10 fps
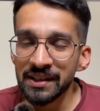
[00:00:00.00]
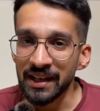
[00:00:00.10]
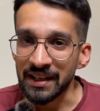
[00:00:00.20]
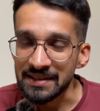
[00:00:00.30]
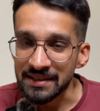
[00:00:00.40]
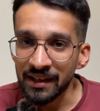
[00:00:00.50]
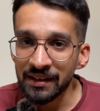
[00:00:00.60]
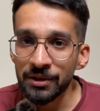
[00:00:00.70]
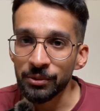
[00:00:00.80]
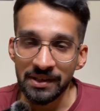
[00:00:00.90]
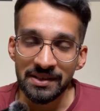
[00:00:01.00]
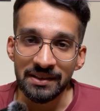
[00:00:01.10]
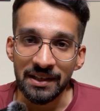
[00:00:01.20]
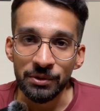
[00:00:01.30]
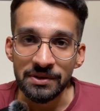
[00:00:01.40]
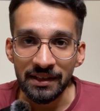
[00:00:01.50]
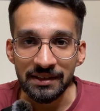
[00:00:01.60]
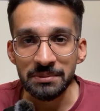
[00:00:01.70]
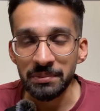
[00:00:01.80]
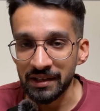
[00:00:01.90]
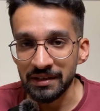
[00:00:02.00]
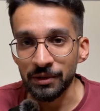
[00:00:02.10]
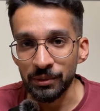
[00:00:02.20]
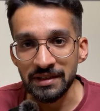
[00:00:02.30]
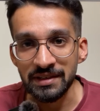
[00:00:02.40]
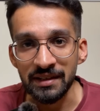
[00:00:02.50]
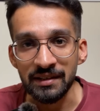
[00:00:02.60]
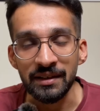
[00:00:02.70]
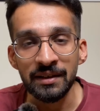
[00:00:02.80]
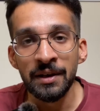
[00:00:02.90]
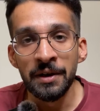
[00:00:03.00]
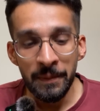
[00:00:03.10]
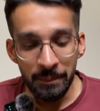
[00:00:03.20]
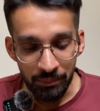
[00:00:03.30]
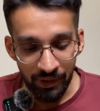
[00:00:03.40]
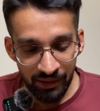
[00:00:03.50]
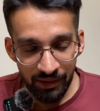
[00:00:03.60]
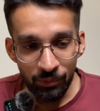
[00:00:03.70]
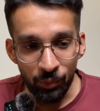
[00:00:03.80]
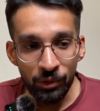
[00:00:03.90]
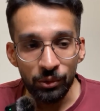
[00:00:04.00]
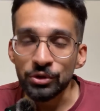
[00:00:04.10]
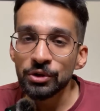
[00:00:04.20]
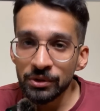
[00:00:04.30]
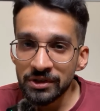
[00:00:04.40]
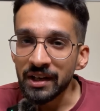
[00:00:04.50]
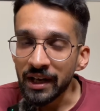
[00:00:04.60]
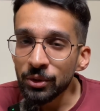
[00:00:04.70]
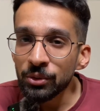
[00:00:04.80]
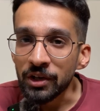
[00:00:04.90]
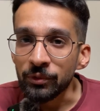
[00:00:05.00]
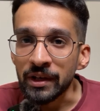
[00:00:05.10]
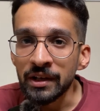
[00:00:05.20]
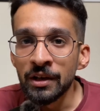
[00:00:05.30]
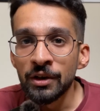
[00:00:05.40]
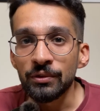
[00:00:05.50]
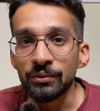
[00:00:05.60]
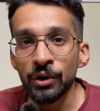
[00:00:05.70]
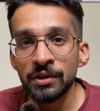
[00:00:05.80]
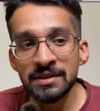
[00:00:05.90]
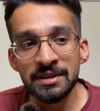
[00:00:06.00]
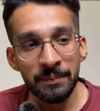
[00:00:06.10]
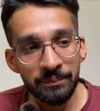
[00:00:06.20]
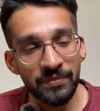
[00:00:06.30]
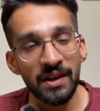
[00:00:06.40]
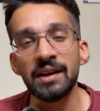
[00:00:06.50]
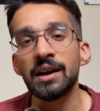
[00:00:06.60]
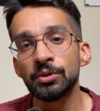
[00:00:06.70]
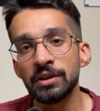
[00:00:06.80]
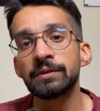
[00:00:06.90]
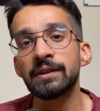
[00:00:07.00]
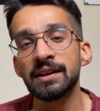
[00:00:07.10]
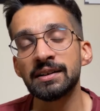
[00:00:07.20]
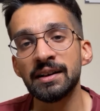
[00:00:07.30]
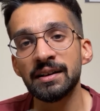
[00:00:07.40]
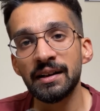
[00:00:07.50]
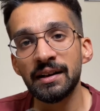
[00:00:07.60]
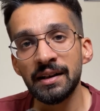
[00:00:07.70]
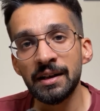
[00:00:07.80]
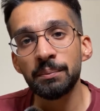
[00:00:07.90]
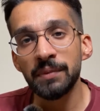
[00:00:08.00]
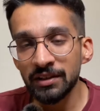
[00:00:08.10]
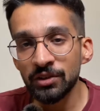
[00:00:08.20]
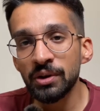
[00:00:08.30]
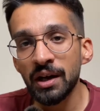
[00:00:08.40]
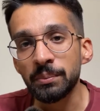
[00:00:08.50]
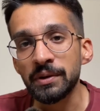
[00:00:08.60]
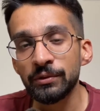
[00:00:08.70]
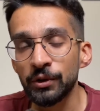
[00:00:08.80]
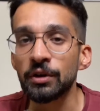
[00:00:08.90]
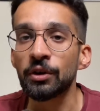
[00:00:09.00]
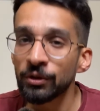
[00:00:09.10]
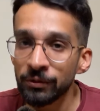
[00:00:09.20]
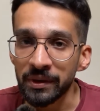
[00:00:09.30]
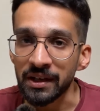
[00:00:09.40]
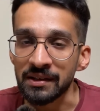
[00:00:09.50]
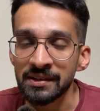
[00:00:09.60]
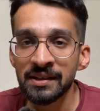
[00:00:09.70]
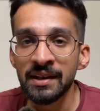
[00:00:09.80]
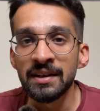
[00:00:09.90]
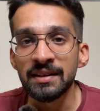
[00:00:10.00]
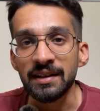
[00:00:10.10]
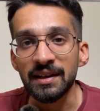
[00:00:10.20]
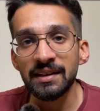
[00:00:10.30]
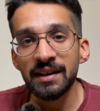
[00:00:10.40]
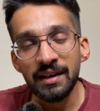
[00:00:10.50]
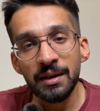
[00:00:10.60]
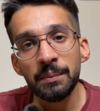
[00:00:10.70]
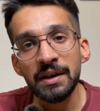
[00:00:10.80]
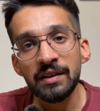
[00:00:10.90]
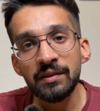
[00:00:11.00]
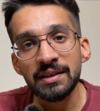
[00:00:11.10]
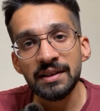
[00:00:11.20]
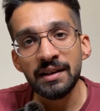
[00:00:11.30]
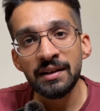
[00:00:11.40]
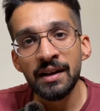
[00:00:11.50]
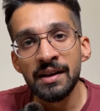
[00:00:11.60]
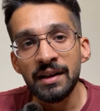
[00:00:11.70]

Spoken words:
the exact question that was asked by the questioner there, but what Osho was trying to convey was around the fact that it may so happen for a lot of parents that they end up believing that